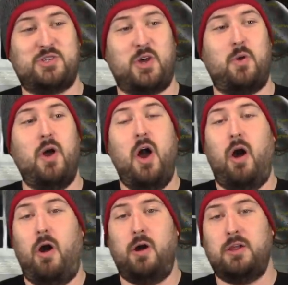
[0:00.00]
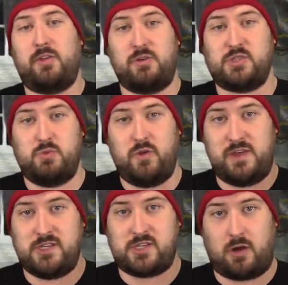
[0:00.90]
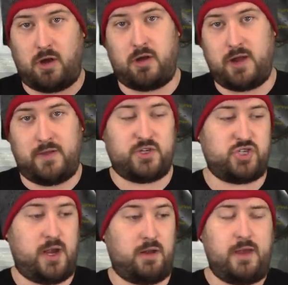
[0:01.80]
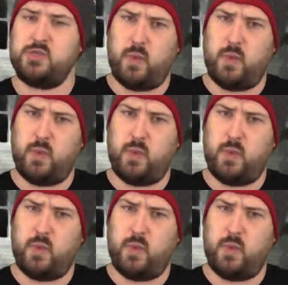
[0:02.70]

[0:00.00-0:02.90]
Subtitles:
So all of those movies are already on this channel, as